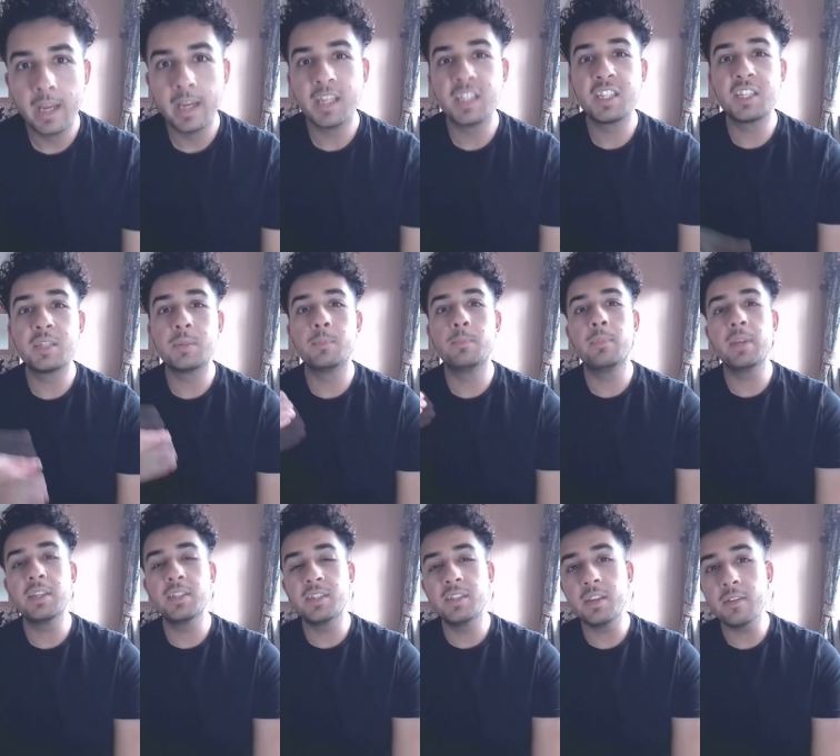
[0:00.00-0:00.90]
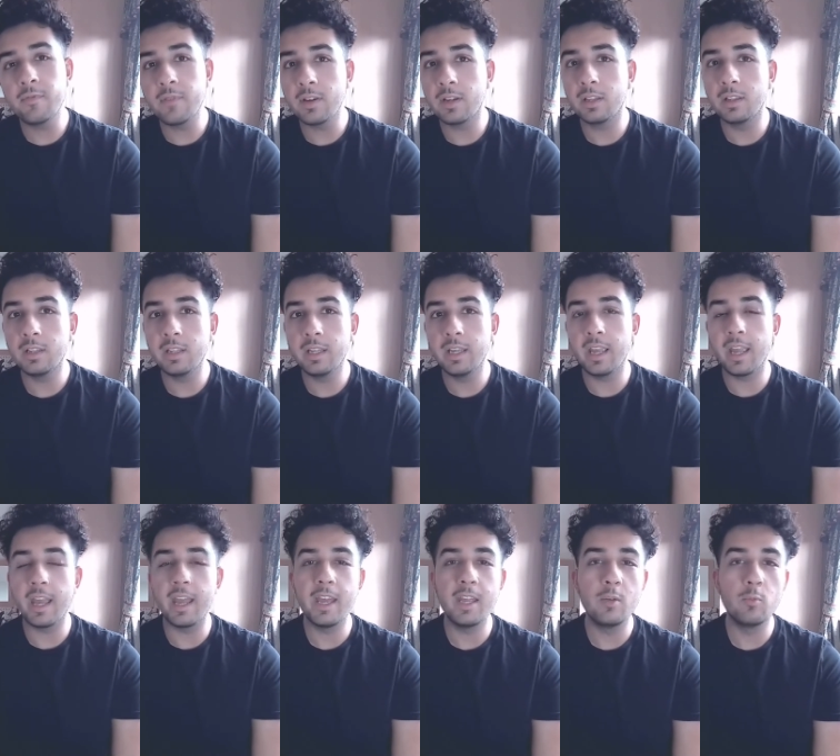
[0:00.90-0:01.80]
specifically
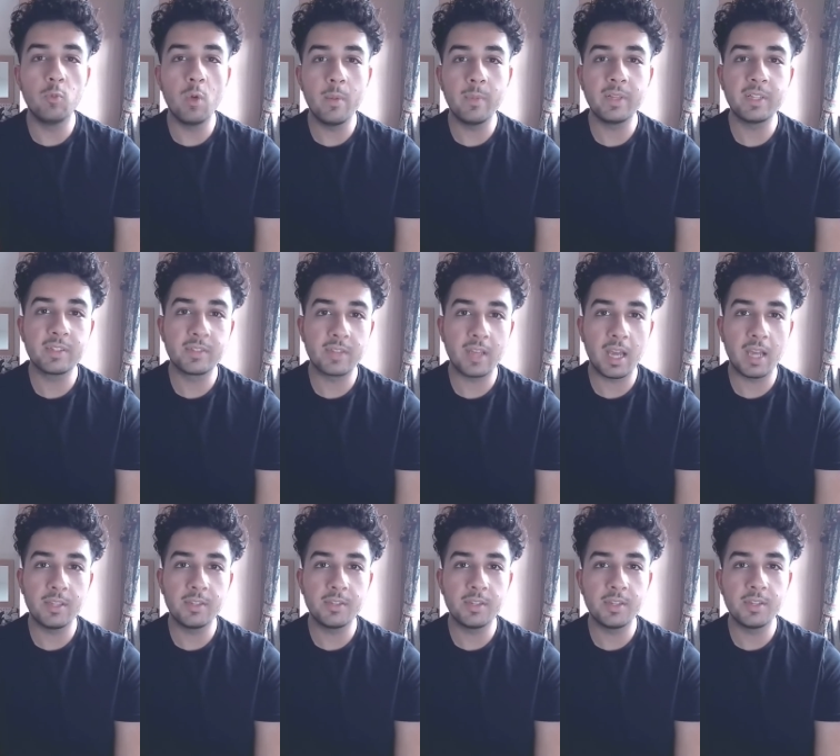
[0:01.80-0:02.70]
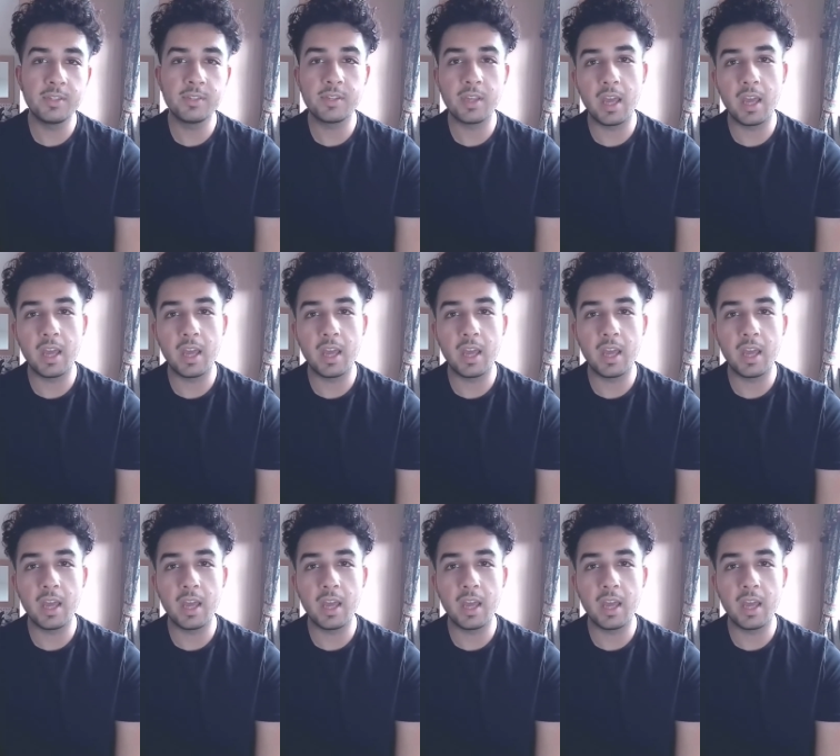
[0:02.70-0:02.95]
in women's sizes,